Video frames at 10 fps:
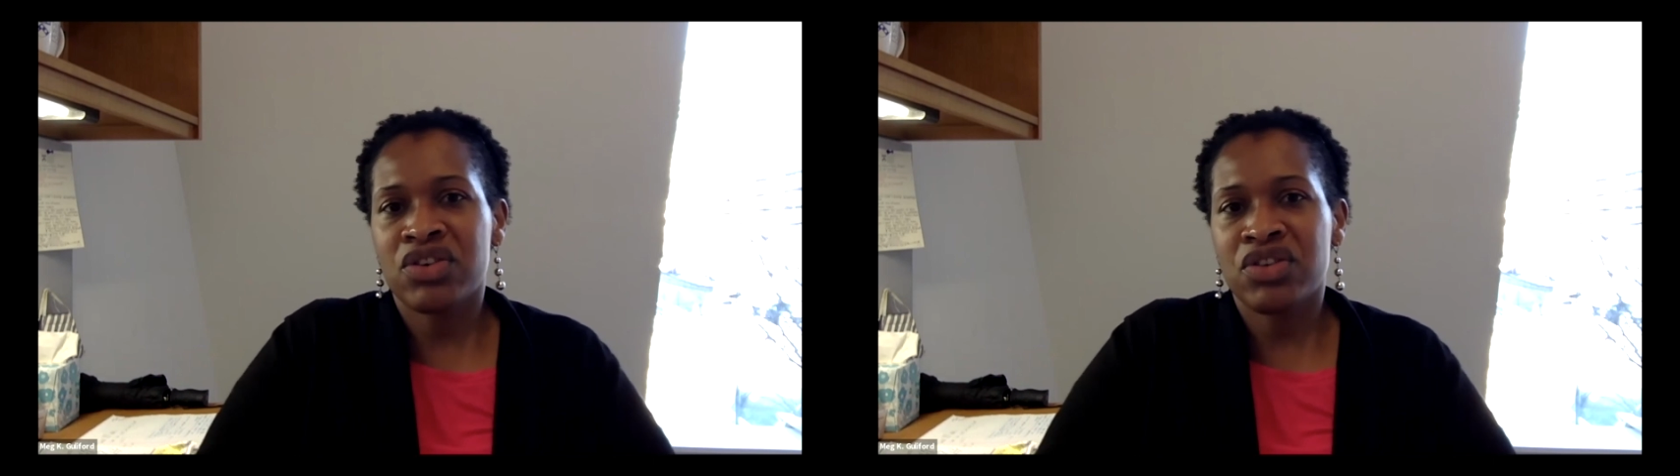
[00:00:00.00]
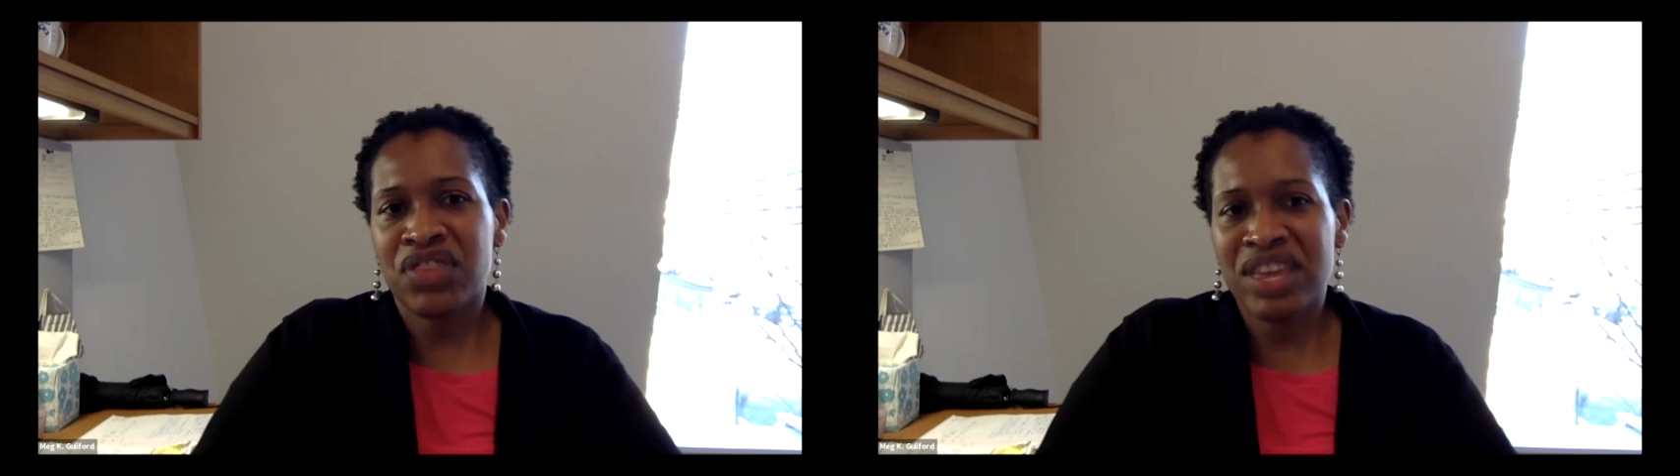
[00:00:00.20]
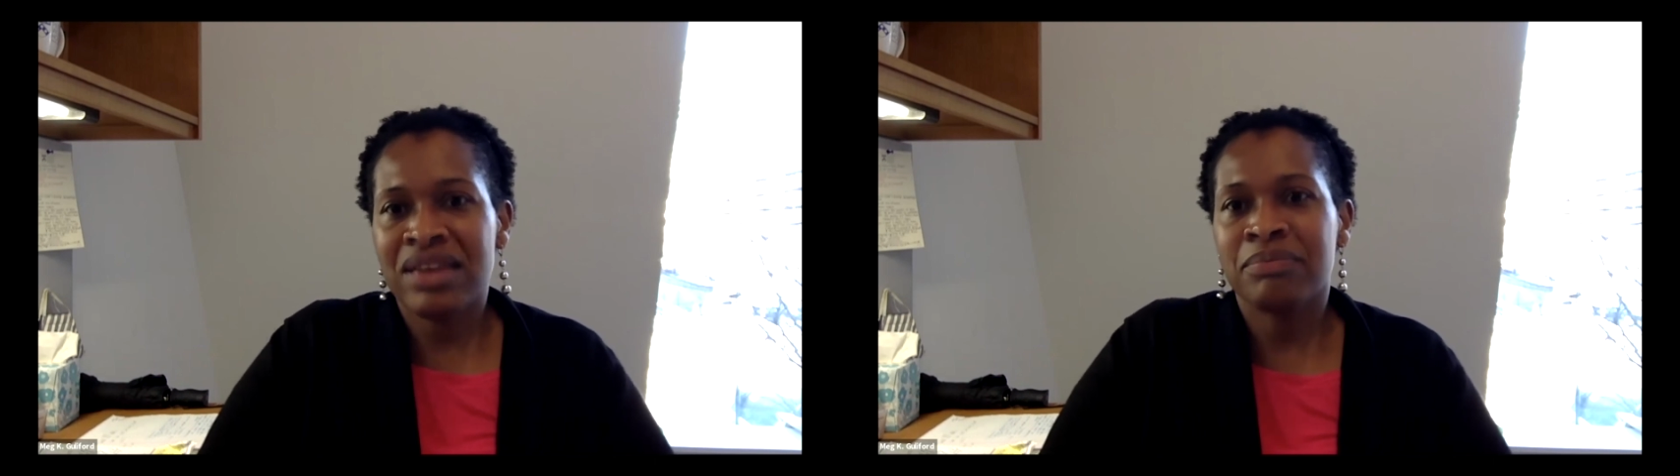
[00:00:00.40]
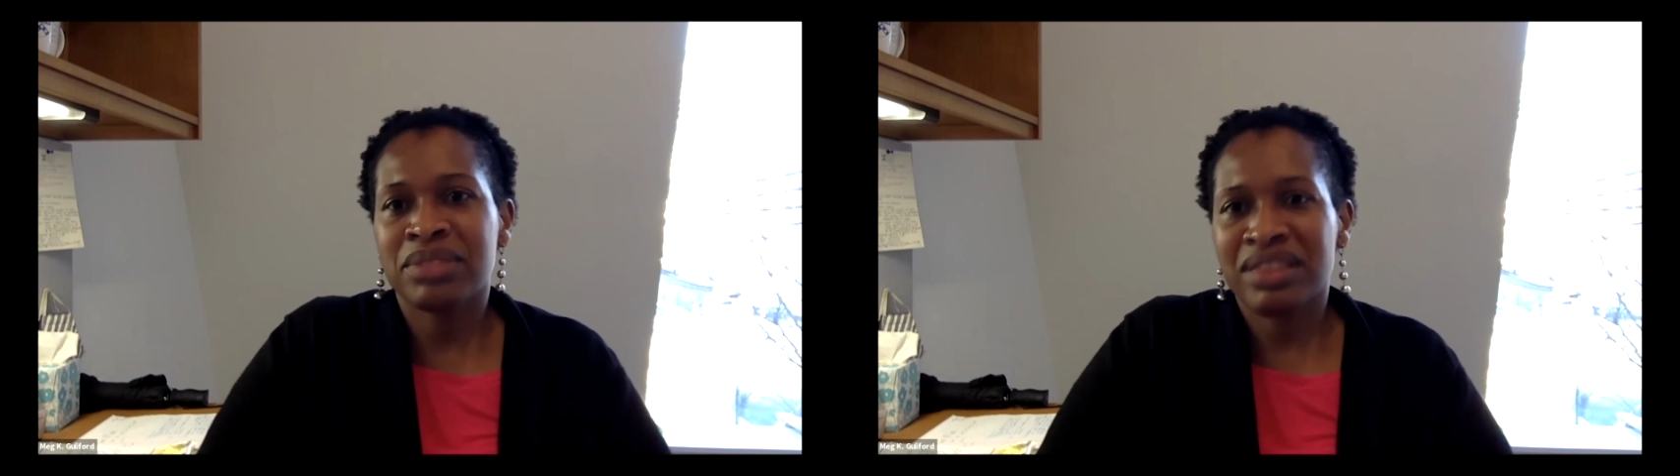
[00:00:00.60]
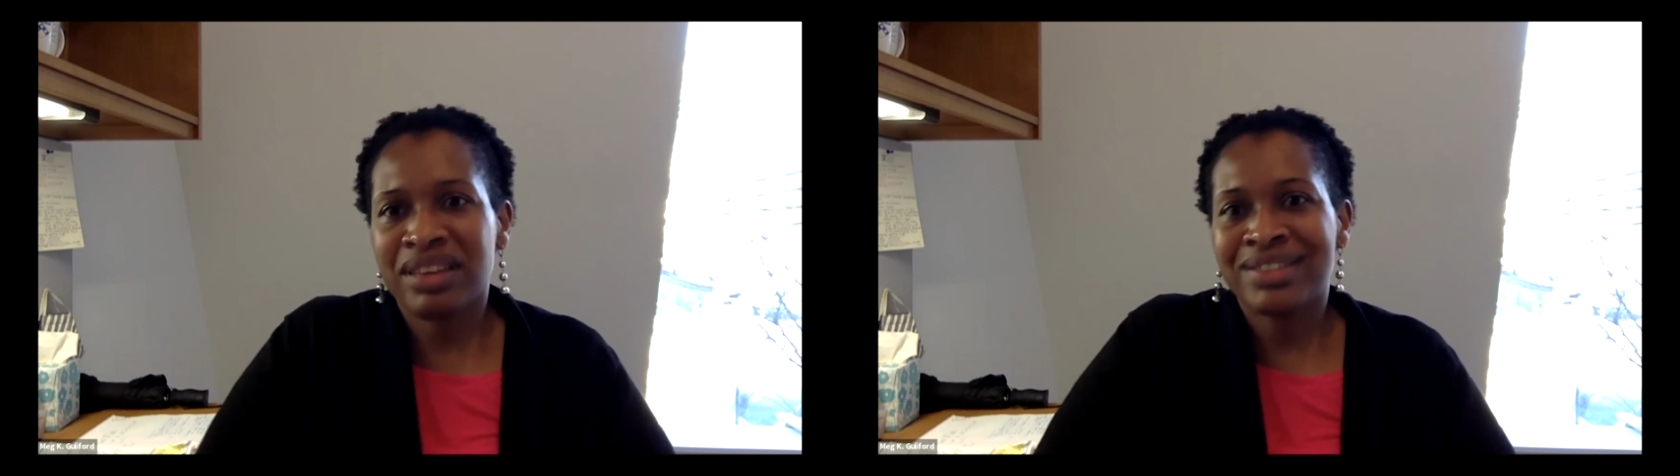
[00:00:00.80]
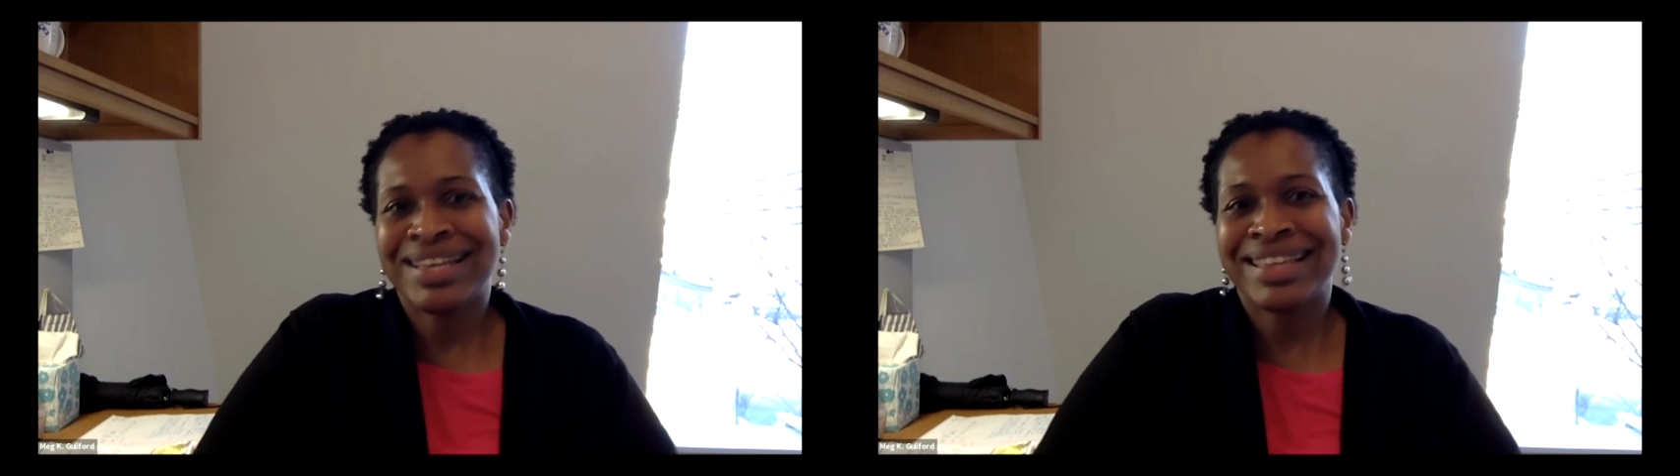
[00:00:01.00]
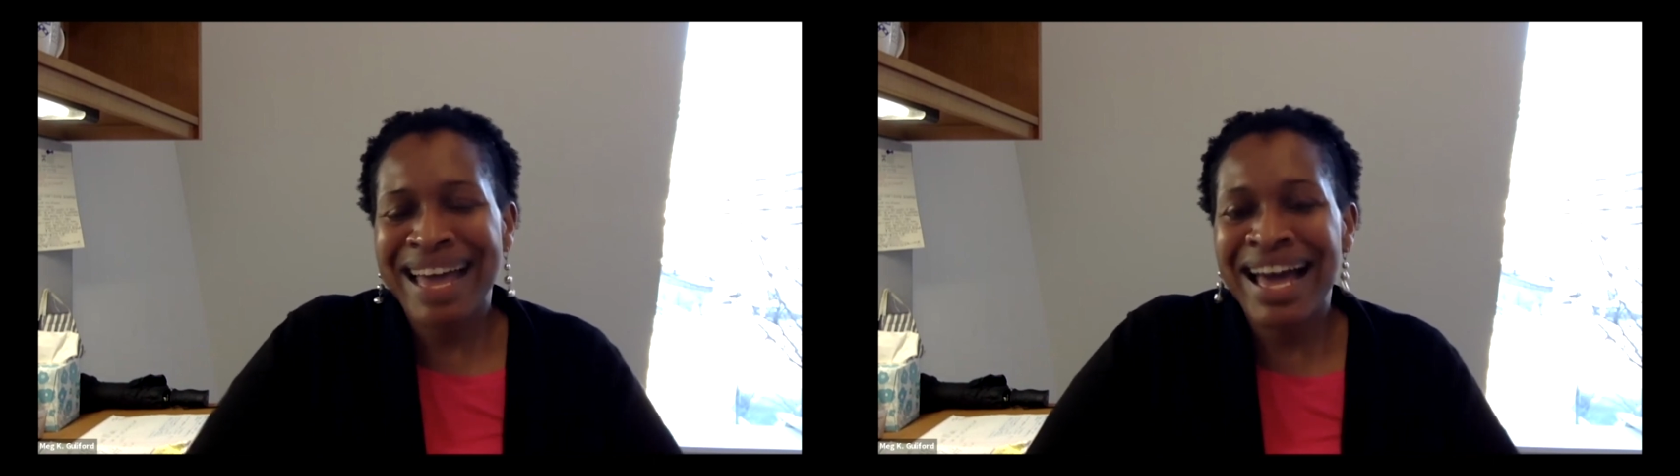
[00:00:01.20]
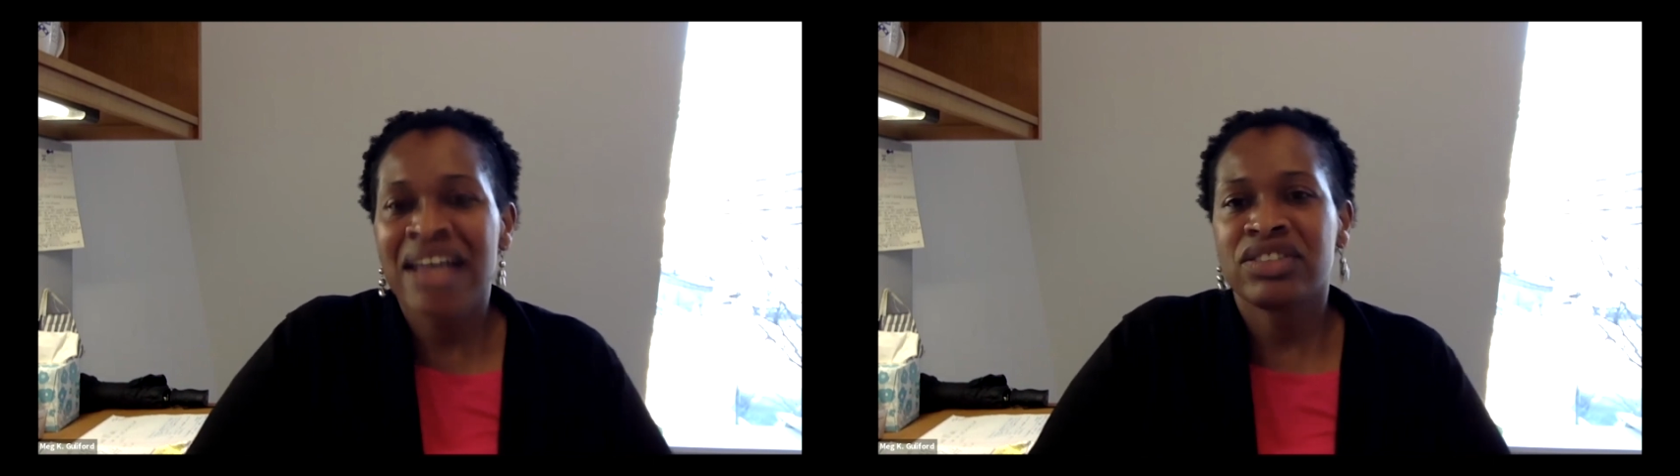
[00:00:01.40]
themes and things like
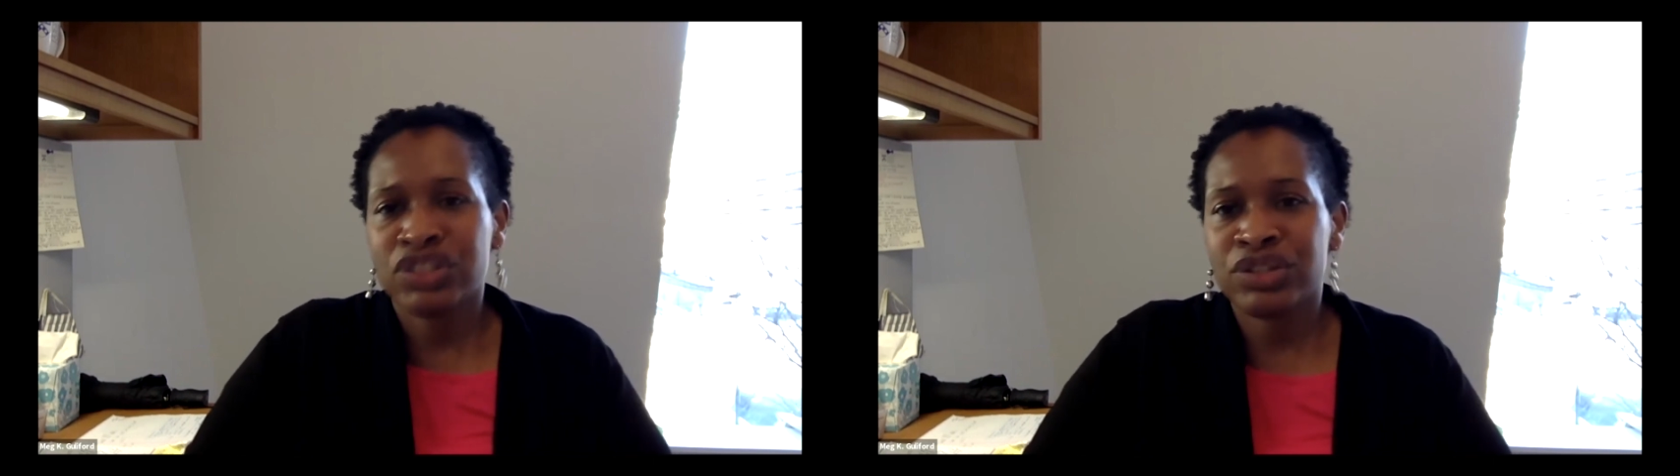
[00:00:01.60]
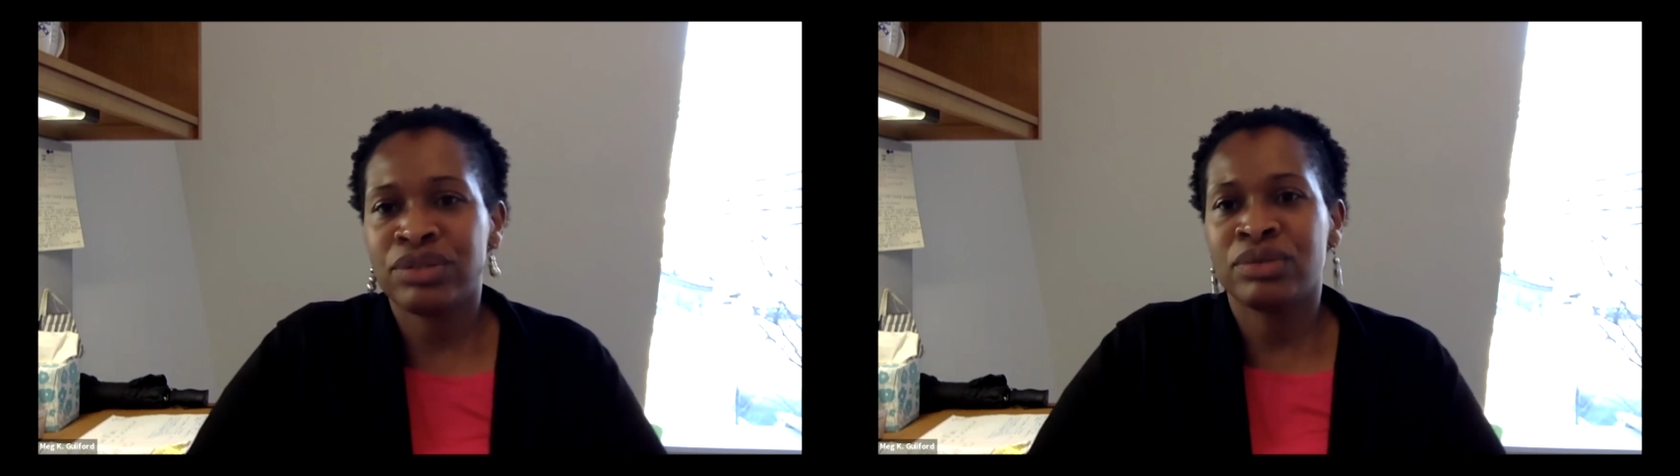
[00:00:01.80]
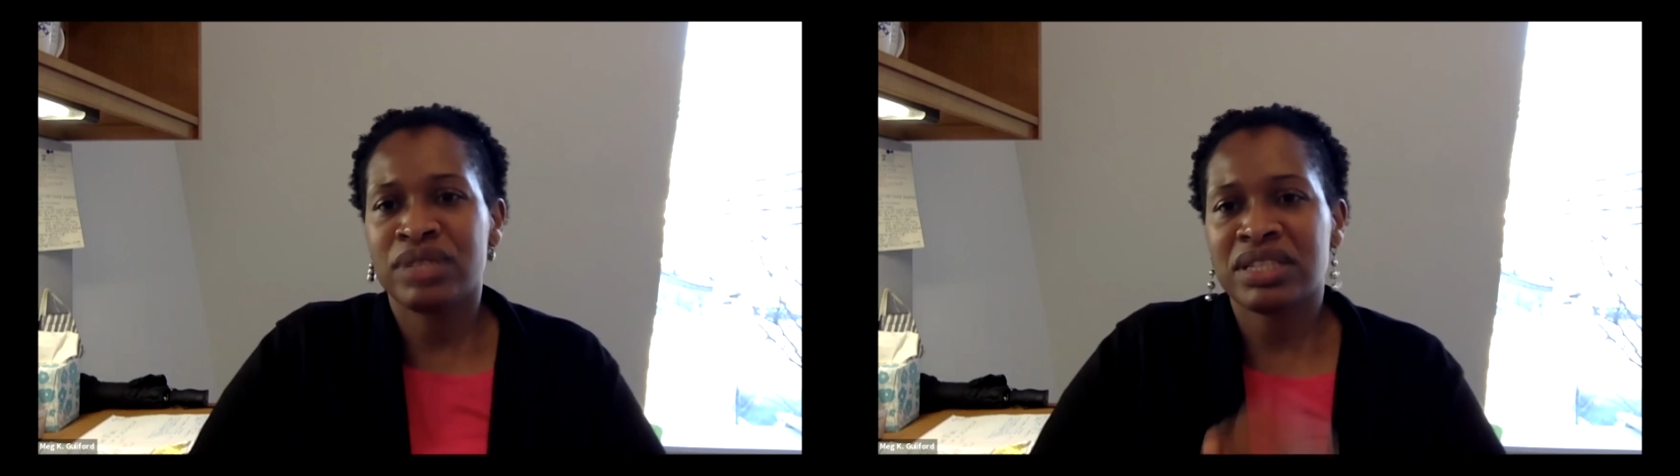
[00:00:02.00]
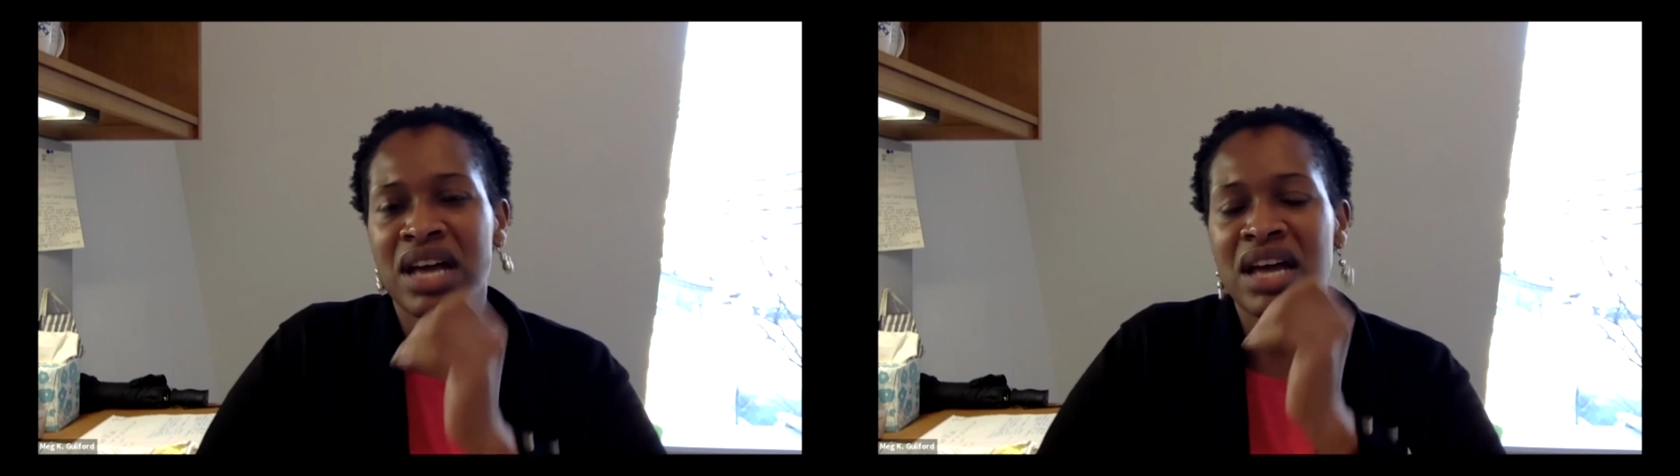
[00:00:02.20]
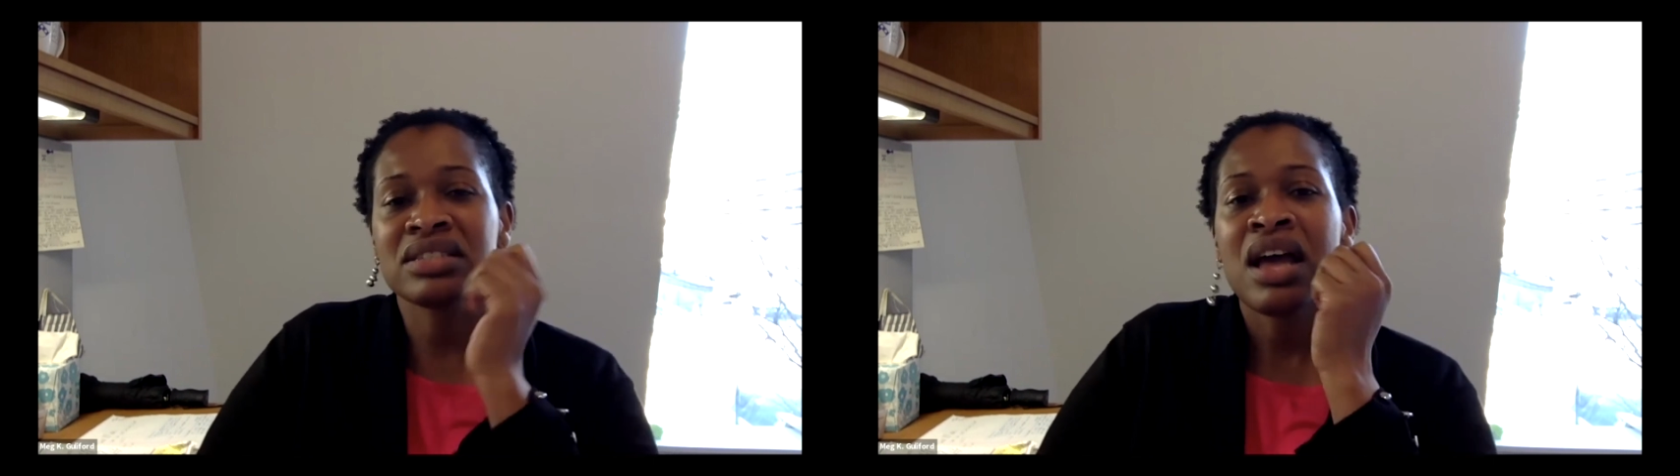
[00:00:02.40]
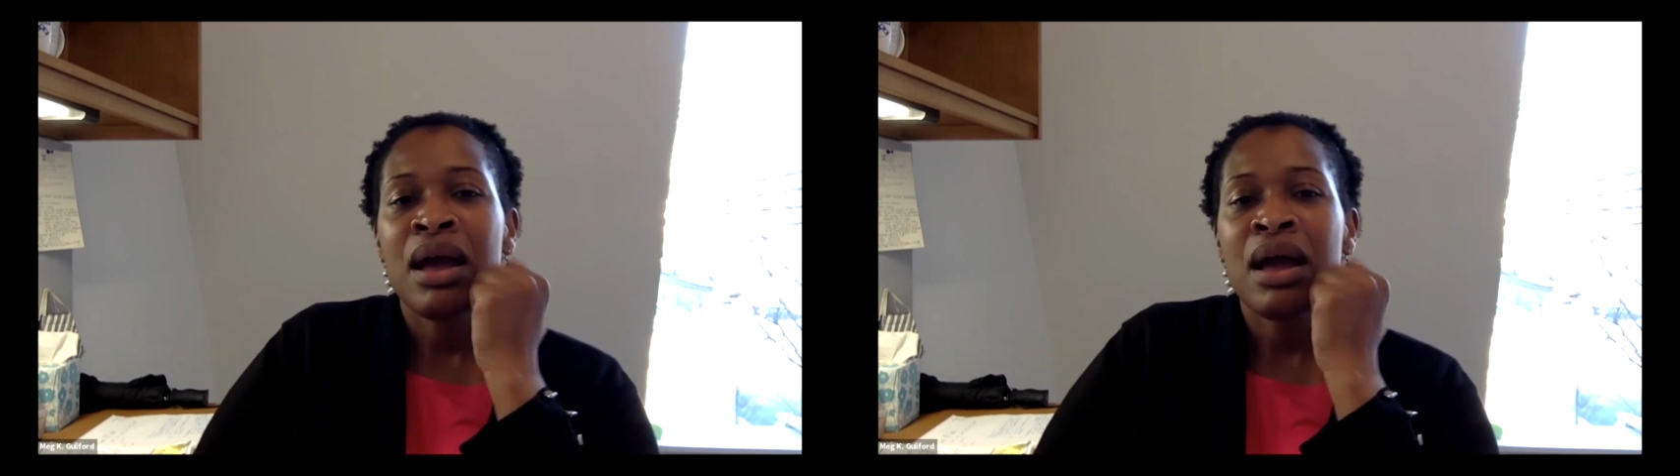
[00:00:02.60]
that to discuss,